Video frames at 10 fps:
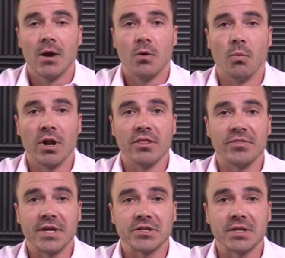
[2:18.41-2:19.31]
One of the
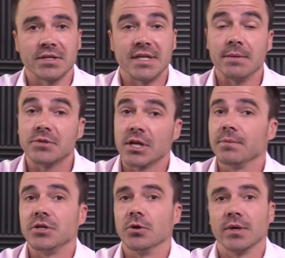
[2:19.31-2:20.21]
things that the team's going to
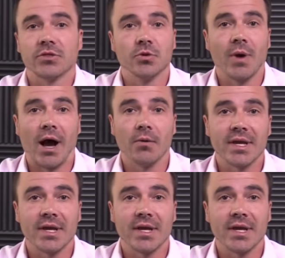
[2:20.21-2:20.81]
be doing throughout